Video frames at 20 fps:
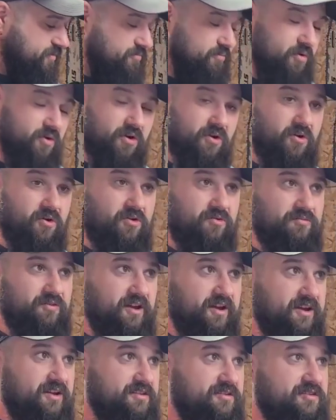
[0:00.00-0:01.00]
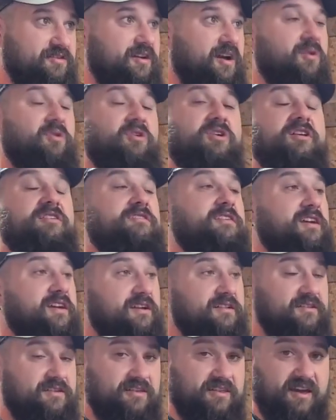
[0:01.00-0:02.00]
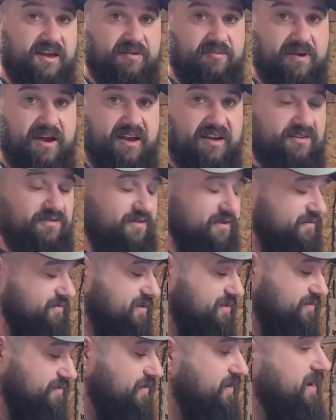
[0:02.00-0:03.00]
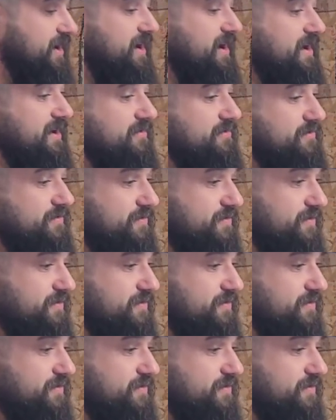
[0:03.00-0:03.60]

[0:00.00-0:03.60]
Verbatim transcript: more Homelites. I want to dig into that Mac 55.